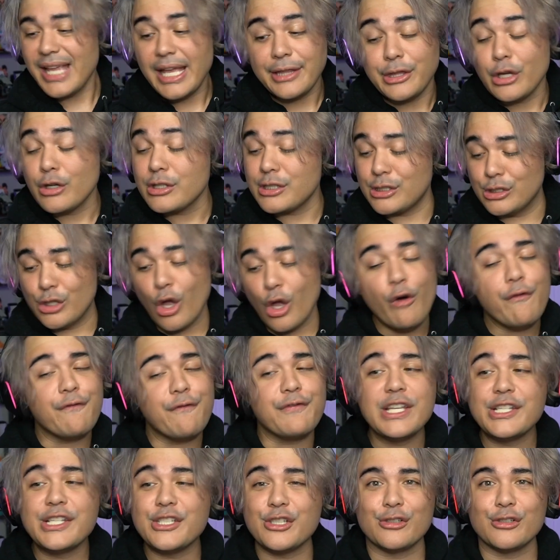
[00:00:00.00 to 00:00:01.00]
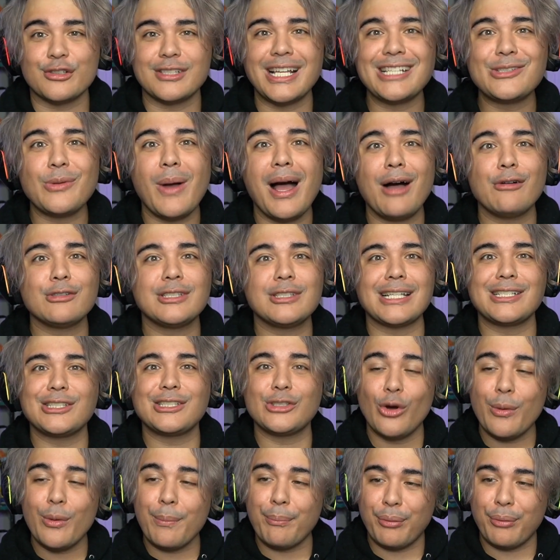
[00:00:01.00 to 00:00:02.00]
There's no features. That's why I was like
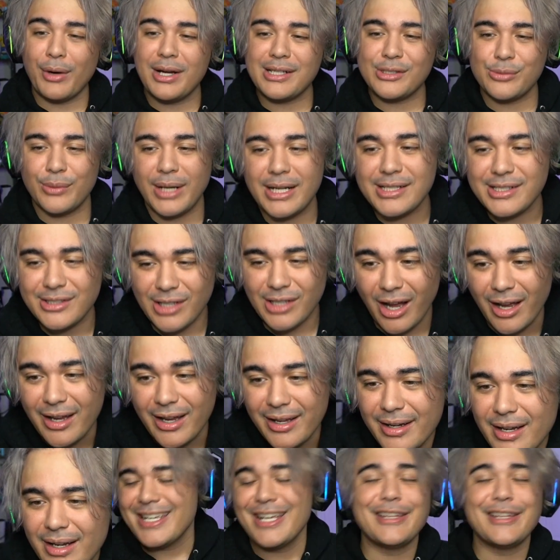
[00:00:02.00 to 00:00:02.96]
so impressed when I saw it.